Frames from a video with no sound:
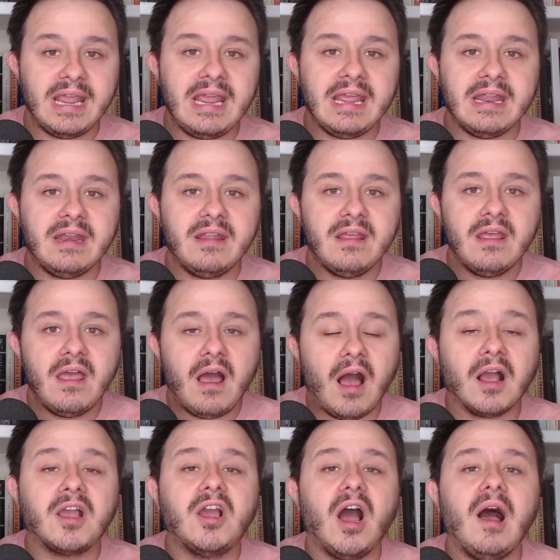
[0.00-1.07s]
in
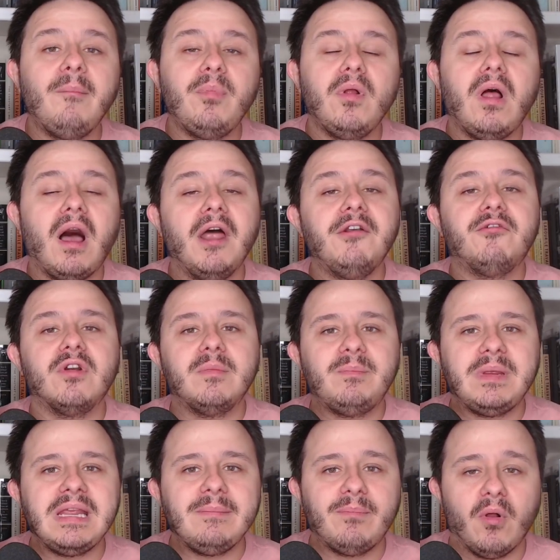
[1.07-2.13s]
a couple hundred
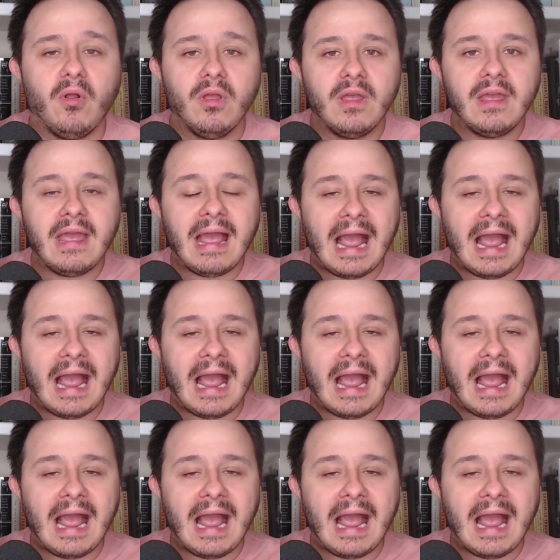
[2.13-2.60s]
people